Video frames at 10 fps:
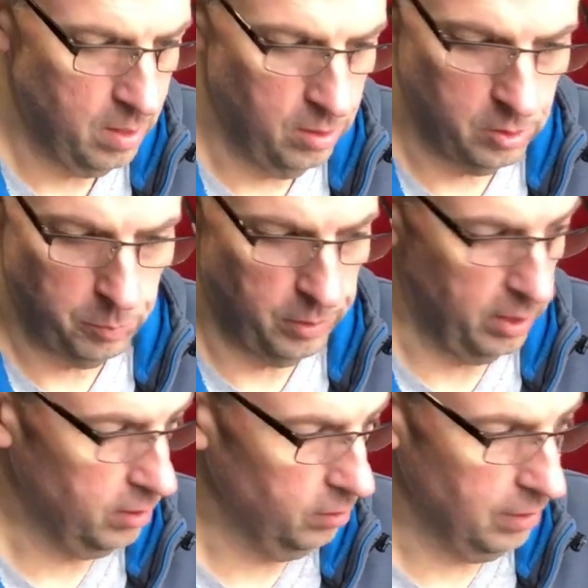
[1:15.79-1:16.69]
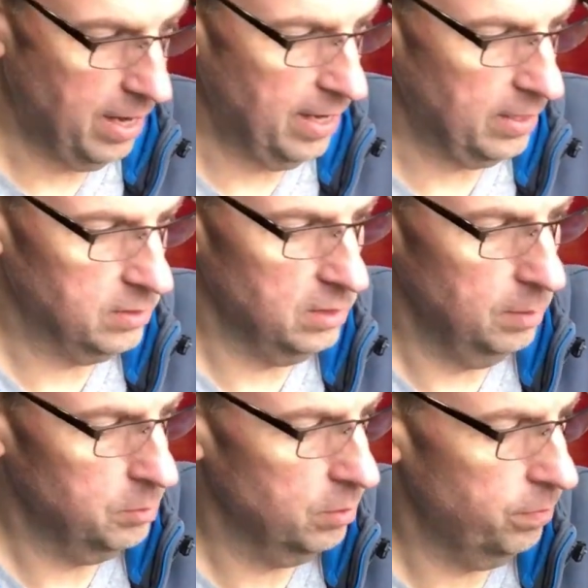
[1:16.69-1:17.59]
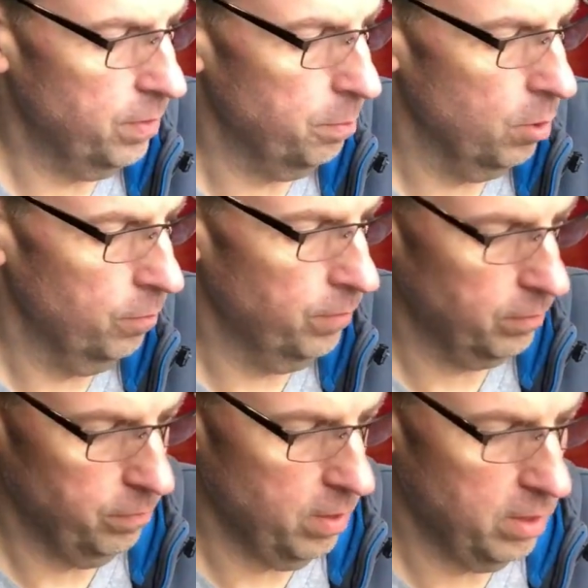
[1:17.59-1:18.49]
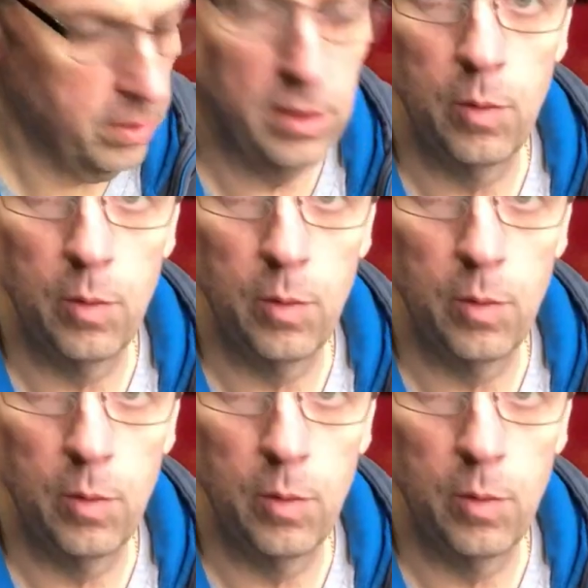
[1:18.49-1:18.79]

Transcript: this particular length seems to fit perfect for anything